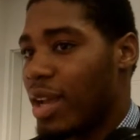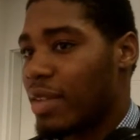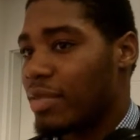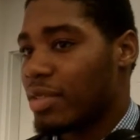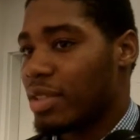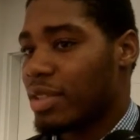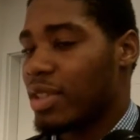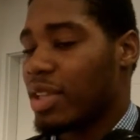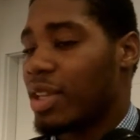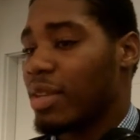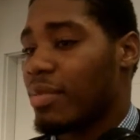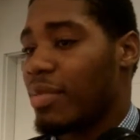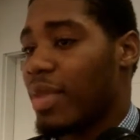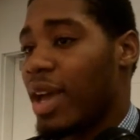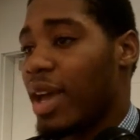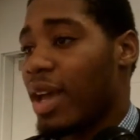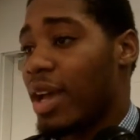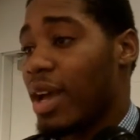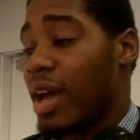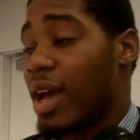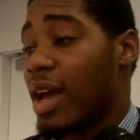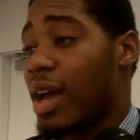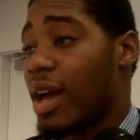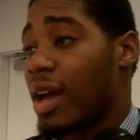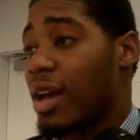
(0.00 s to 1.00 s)
I have to think
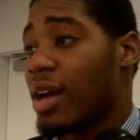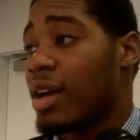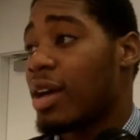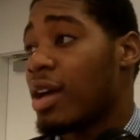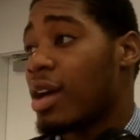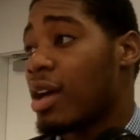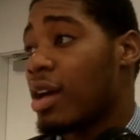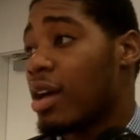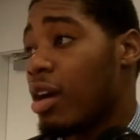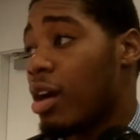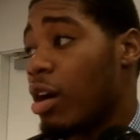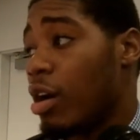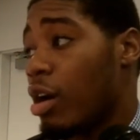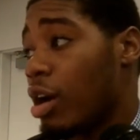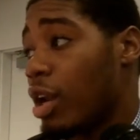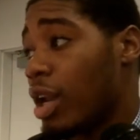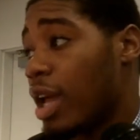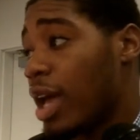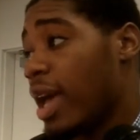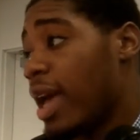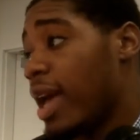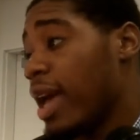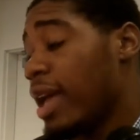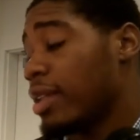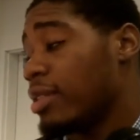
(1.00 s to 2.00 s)
back on how hard
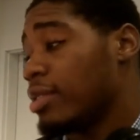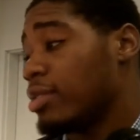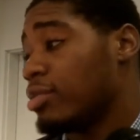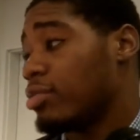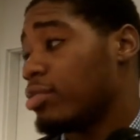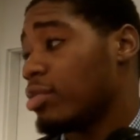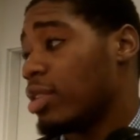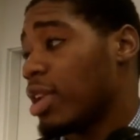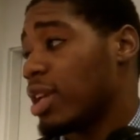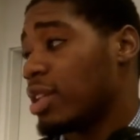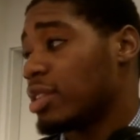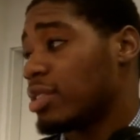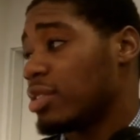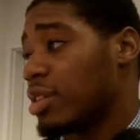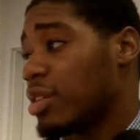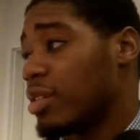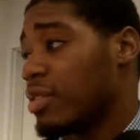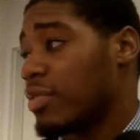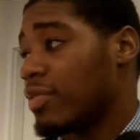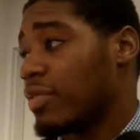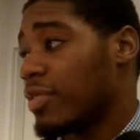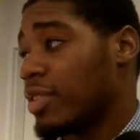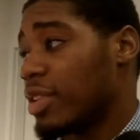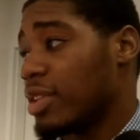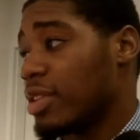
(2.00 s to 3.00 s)
I had to do that
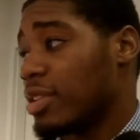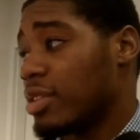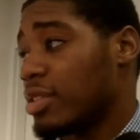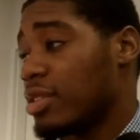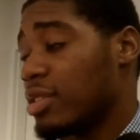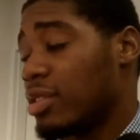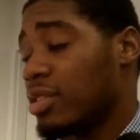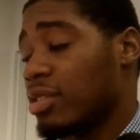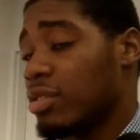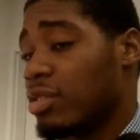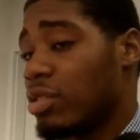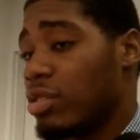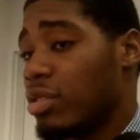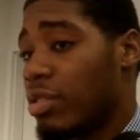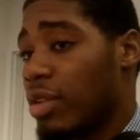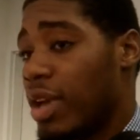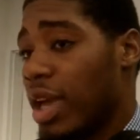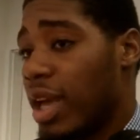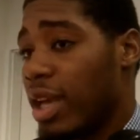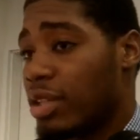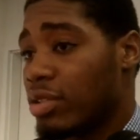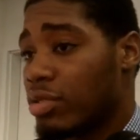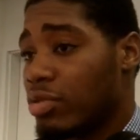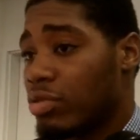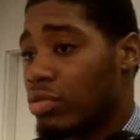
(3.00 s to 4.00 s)
stuff. And, you know,
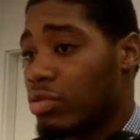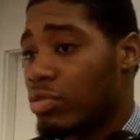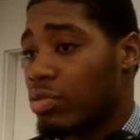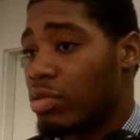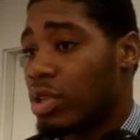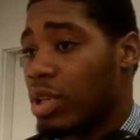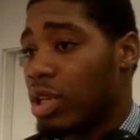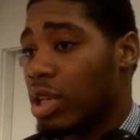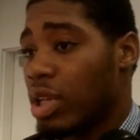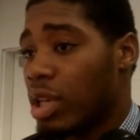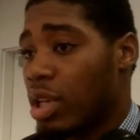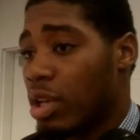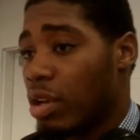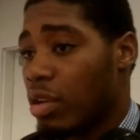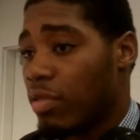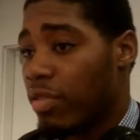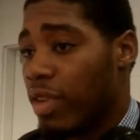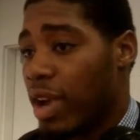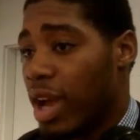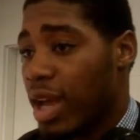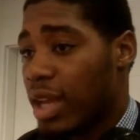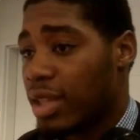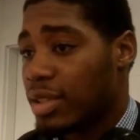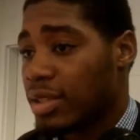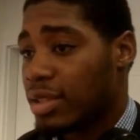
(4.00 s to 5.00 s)
as you
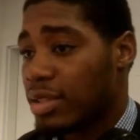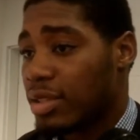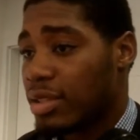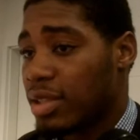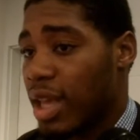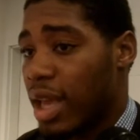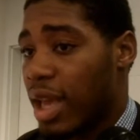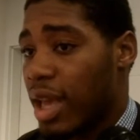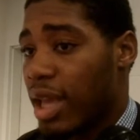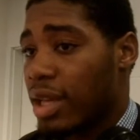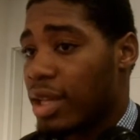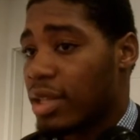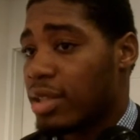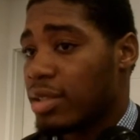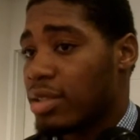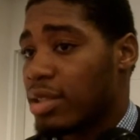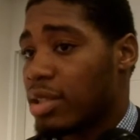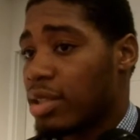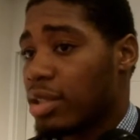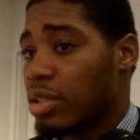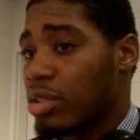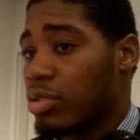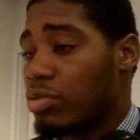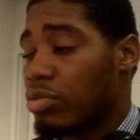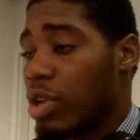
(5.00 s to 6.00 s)
rise in status
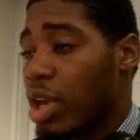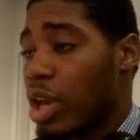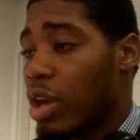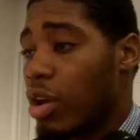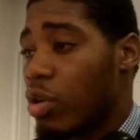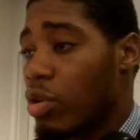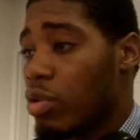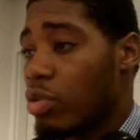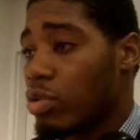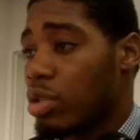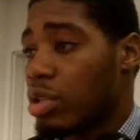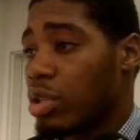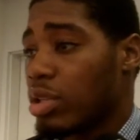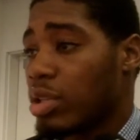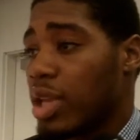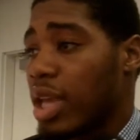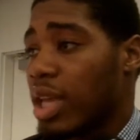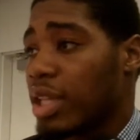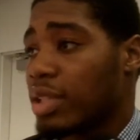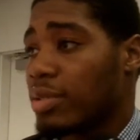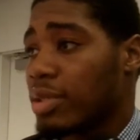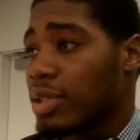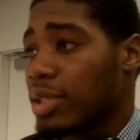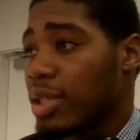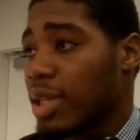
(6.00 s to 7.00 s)
and you get older and the
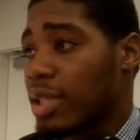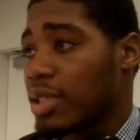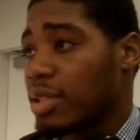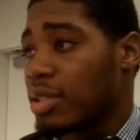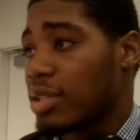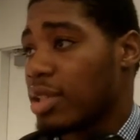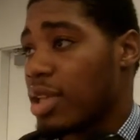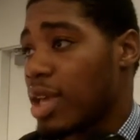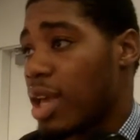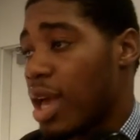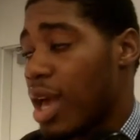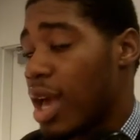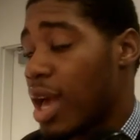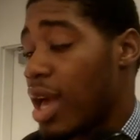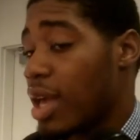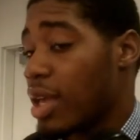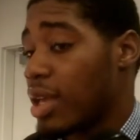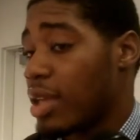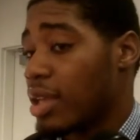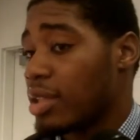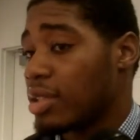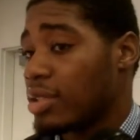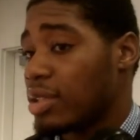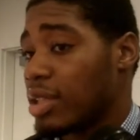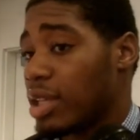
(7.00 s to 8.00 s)
expectations get higher,
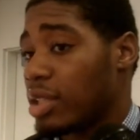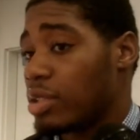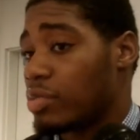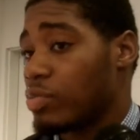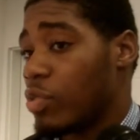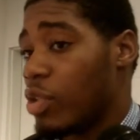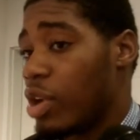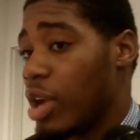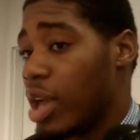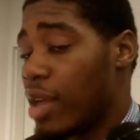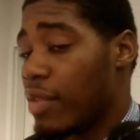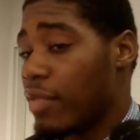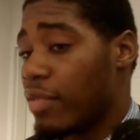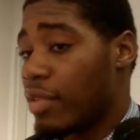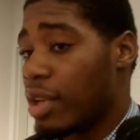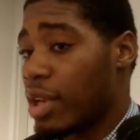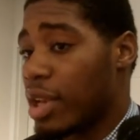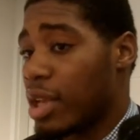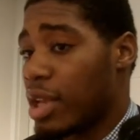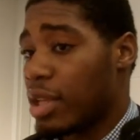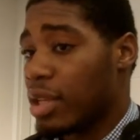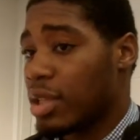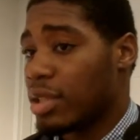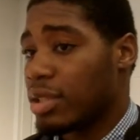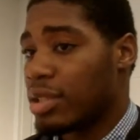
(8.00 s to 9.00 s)
it takes more effort
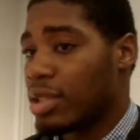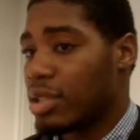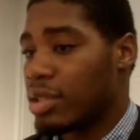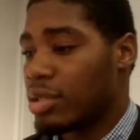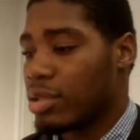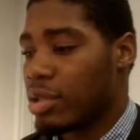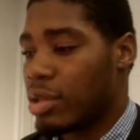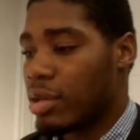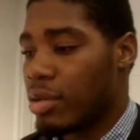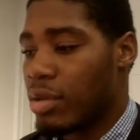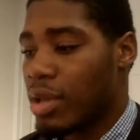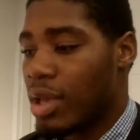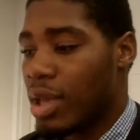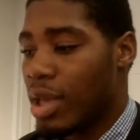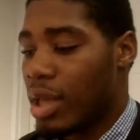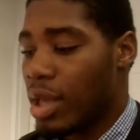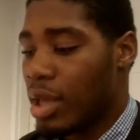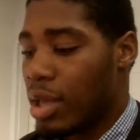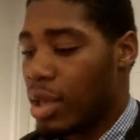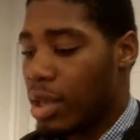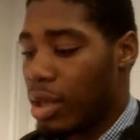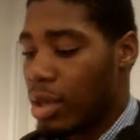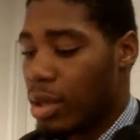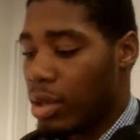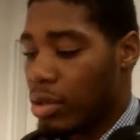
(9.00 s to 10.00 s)
and energy. So,
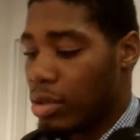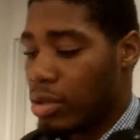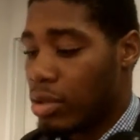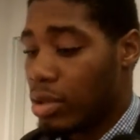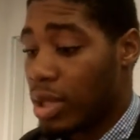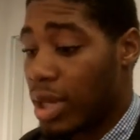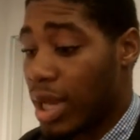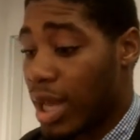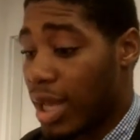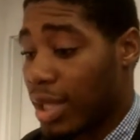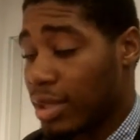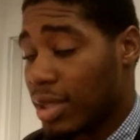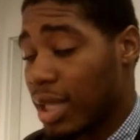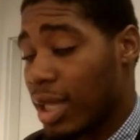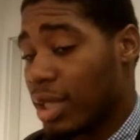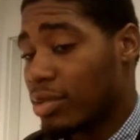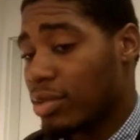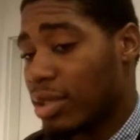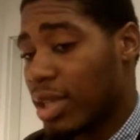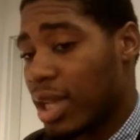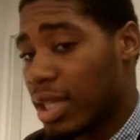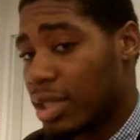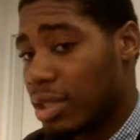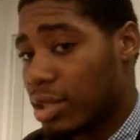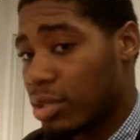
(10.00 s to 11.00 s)
you know,
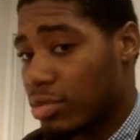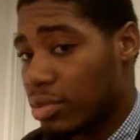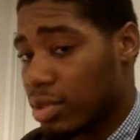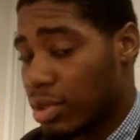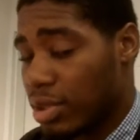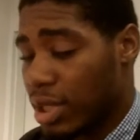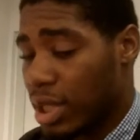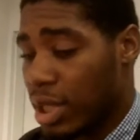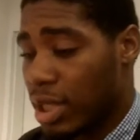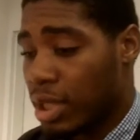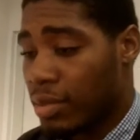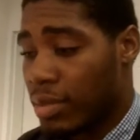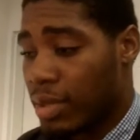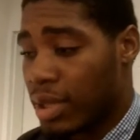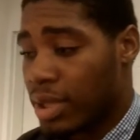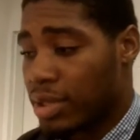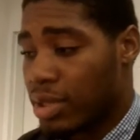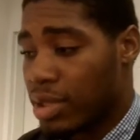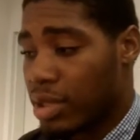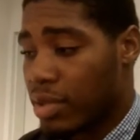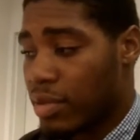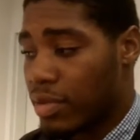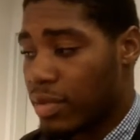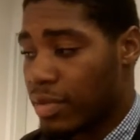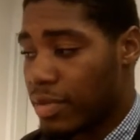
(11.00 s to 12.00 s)
that's what I just would say to
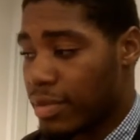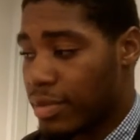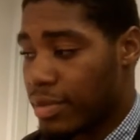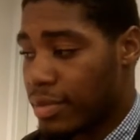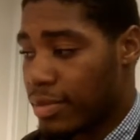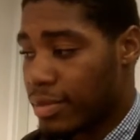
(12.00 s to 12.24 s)
myself.